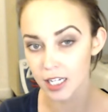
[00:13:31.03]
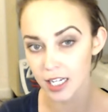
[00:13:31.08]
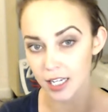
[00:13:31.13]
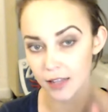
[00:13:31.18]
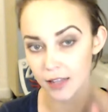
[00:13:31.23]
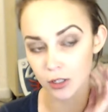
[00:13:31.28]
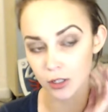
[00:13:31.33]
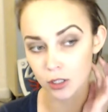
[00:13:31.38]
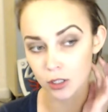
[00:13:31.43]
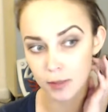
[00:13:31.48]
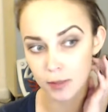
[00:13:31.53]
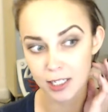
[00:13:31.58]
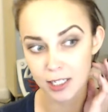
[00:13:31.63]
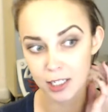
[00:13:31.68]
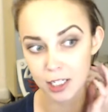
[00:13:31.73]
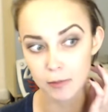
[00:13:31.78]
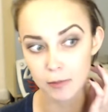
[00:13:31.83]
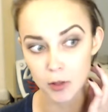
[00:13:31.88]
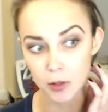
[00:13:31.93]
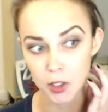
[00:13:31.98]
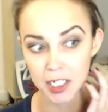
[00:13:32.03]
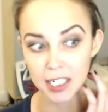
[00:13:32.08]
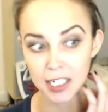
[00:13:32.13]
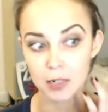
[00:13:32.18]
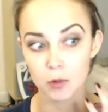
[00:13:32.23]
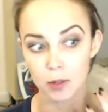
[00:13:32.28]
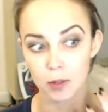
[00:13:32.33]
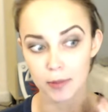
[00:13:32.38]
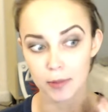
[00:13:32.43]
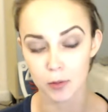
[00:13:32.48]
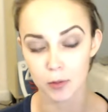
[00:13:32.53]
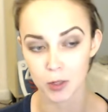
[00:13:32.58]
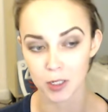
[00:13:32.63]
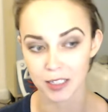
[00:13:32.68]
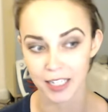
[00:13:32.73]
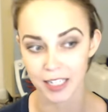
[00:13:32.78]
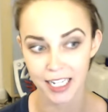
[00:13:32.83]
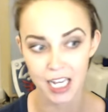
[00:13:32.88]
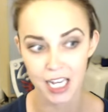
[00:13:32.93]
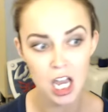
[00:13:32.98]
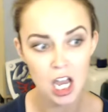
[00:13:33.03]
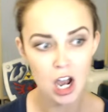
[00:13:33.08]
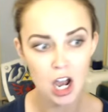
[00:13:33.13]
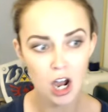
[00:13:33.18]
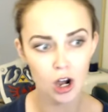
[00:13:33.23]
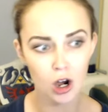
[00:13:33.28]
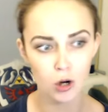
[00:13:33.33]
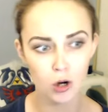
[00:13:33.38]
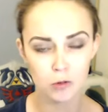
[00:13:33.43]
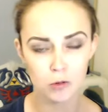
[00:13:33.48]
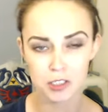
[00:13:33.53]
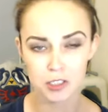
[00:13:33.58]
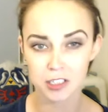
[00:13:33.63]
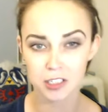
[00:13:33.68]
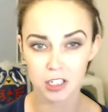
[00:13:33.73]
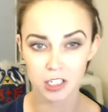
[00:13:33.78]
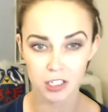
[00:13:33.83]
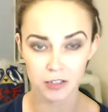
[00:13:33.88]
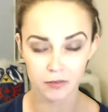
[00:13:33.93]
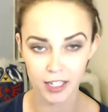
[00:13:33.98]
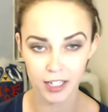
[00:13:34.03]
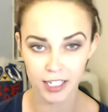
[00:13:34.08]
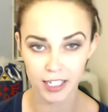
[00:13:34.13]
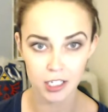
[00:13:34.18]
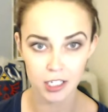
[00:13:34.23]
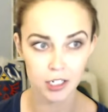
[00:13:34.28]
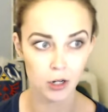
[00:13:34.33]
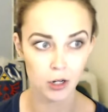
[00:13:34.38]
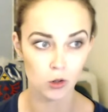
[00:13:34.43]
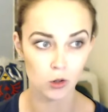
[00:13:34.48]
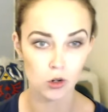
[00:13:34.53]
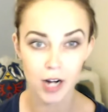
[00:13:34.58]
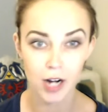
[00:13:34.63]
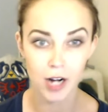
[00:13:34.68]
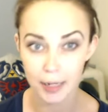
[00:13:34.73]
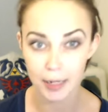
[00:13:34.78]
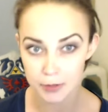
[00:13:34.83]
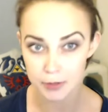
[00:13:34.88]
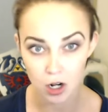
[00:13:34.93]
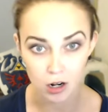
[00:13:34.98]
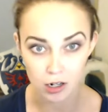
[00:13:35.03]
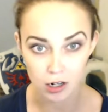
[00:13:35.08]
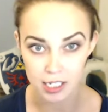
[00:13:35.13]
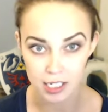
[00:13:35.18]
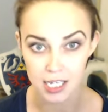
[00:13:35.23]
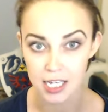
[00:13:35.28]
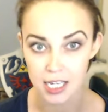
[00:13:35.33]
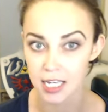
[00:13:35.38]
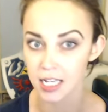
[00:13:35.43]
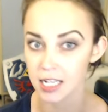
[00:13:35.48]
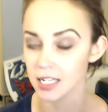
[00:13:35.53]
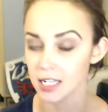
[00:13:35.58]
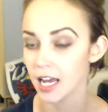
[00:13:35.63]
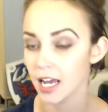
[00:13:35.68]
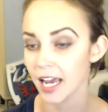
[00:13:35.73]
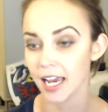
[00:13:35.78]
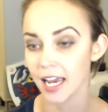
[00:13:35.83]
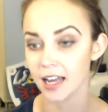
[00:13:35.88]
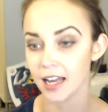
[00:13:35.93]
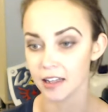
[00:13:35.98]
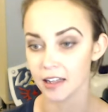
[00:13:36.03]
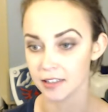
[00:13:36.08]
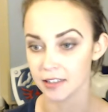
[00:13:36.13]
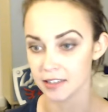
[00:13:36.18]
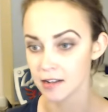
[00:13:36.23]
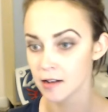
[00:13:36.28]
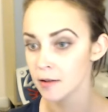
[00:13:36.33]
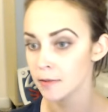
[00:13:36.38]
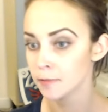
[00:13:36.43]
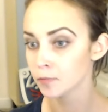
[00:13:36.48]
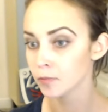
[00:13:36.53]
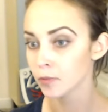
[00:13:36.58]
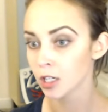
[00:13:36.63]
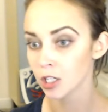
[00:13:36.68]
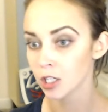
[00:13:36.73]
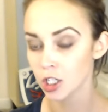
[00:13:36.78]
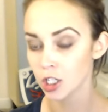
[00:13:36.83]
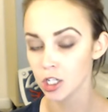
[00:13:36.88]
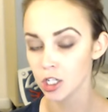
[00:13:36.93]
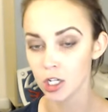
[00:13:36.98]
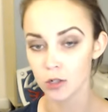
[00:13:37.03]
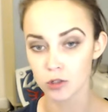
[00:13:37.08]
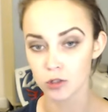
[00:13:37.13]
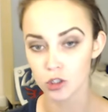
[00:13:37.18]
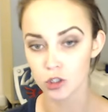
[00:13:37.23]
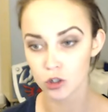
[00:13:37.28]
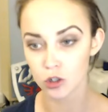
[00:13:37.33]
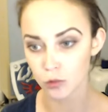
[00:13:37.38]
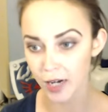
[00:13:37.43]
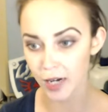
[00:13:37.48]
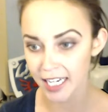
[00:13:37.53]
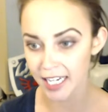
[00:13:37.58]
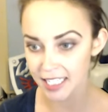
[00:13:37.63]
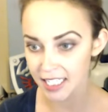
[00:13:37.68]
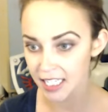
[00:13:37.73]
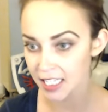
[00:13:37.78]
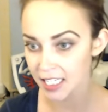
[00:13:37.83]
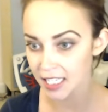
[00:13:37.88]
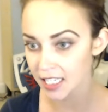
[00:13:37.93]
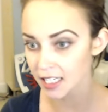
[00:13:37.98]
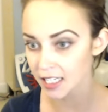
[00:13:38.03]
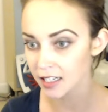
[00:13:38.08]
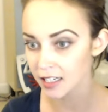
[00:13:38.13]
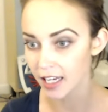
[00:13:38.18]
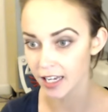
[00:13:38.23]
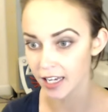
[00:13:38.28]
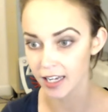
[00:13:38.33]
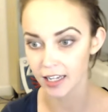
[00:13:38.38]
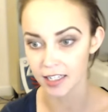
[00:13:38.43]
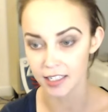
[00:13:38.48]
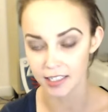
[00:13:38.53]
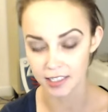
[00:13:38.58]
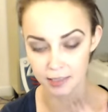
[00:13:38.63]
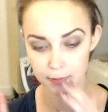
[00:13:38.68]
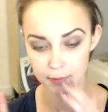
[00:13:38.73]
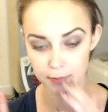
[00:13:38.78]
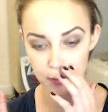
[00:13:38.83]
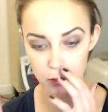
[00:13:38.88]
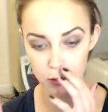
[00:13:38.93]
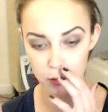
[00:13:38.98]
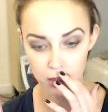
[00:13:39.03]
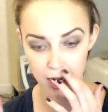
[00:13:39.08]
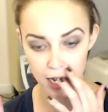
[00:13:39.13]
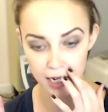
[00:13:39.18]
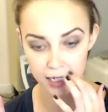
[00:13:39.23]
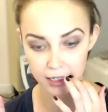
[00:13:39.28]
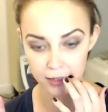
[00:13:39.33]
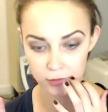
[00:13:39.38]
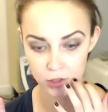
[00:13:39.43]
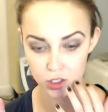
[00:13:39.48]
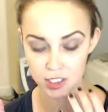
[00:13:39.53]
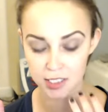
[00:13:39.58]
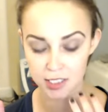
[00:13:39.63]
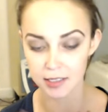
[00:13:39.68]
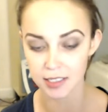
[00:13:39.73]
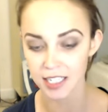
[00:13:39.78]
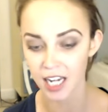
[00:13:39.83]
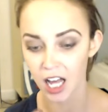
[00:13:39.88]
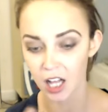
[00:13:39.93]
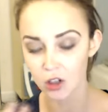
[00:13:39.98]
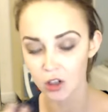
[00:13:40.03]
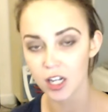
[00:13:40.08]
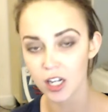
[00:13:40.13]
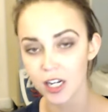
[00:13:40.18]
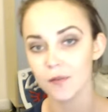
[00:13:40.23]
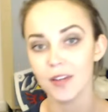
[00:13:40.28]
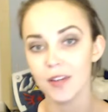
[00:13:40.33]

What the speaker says: in the hooping community where people were like, oh, there's a lot of, like, you know, crap talking and, you know, degrading and people kind of just a lot of